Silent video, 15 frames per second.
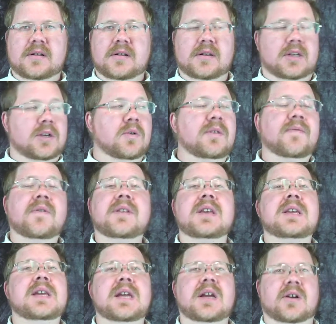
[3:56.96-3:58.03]
Do it for the
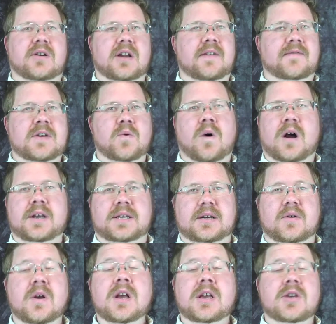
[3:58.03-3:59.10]
year if you want
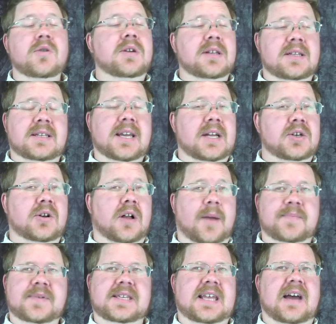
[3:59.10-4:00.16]
to. You can schedule up
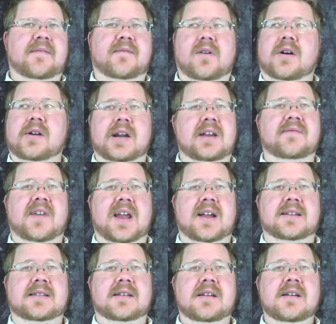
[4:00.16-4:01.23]
to that far in
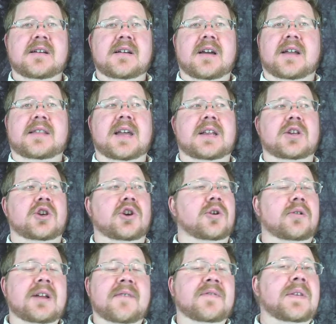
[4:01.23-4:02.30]
advance. And then you
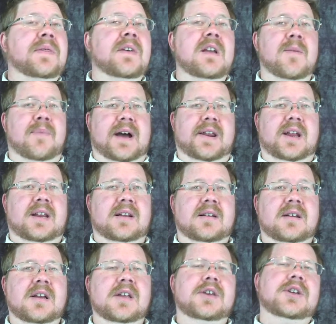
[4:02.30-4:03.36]
don't have to think about it.
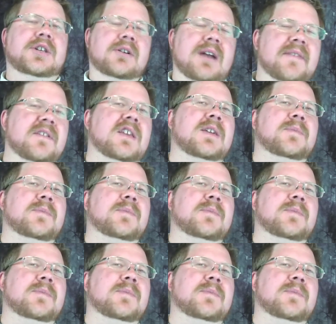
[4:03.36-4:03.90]
You do have to keep